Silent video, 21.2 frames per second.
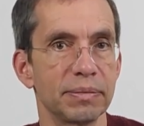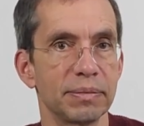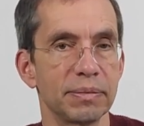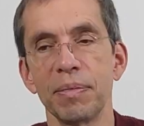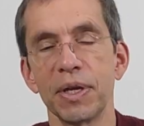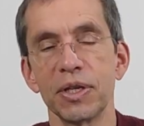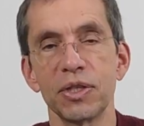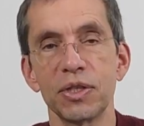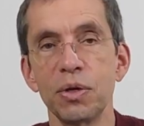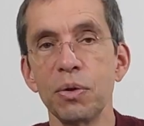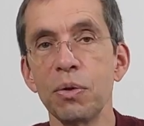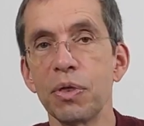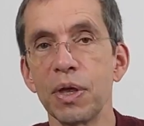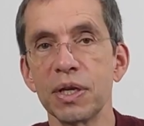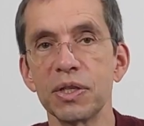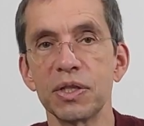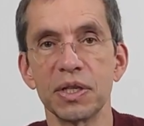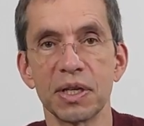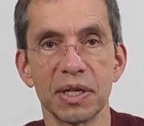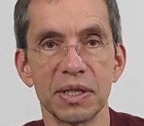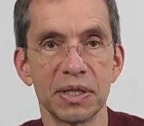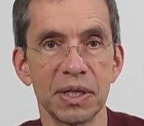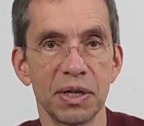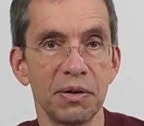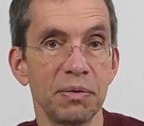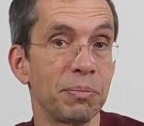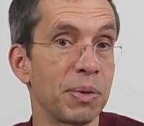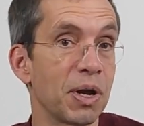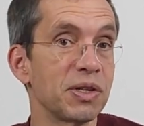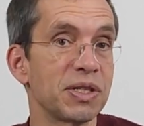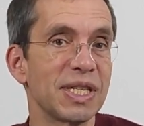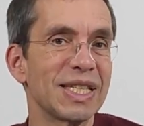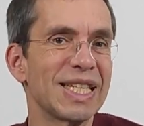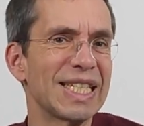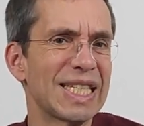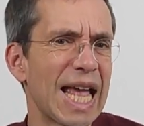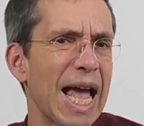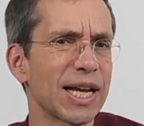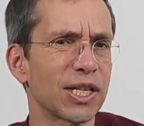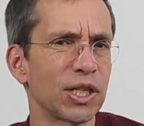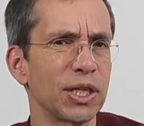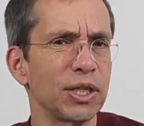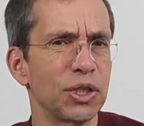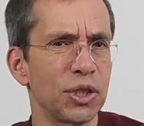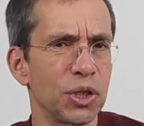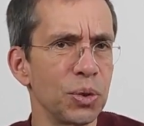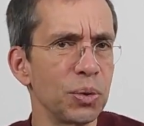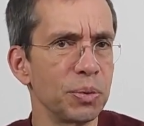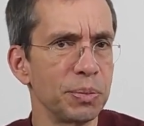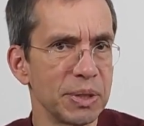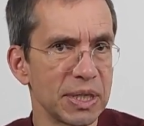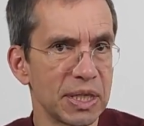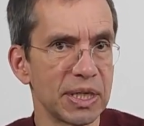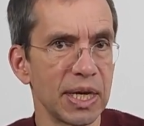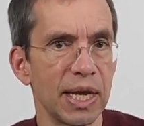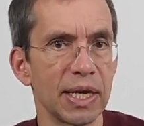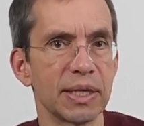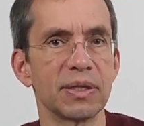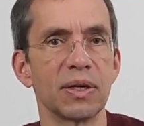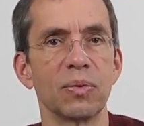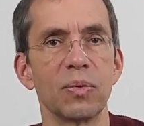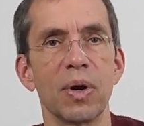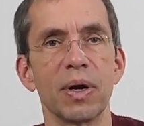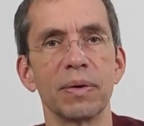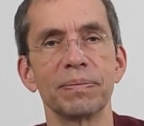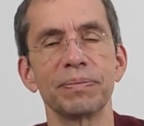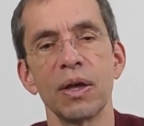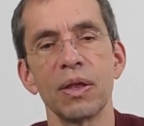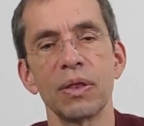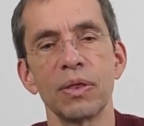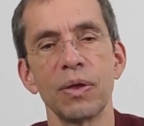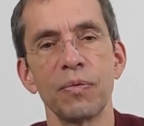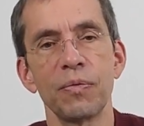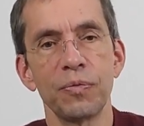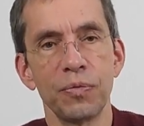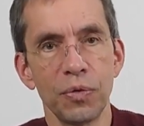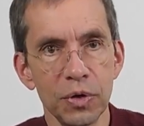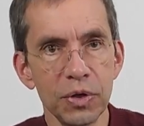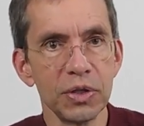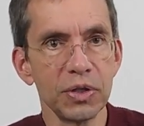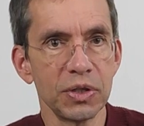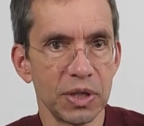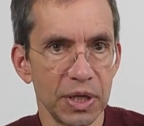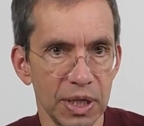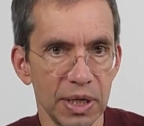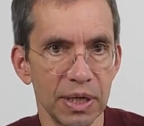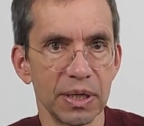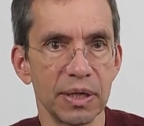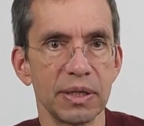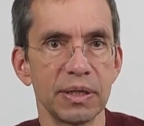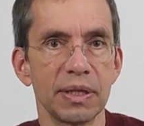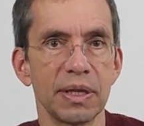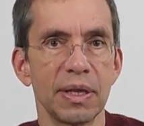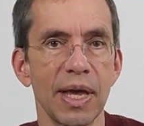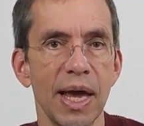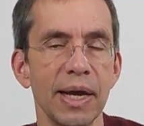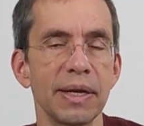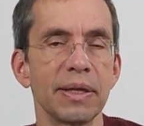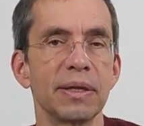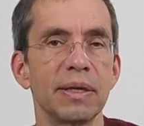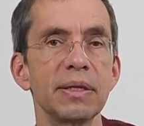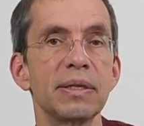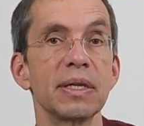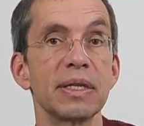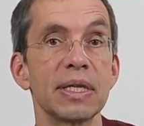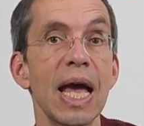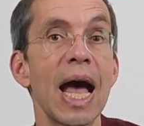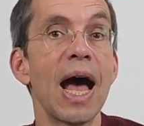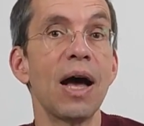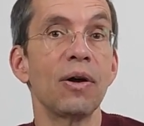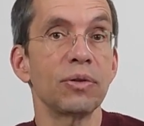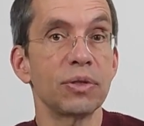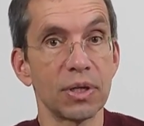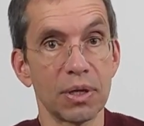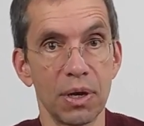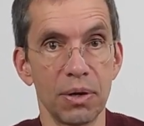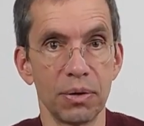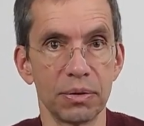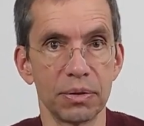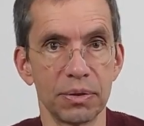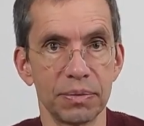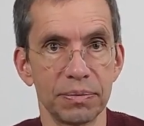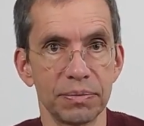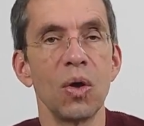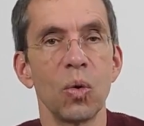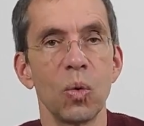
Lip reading: There's two things to consider because this is actually two mistakes in one. The first is that this is a house coat.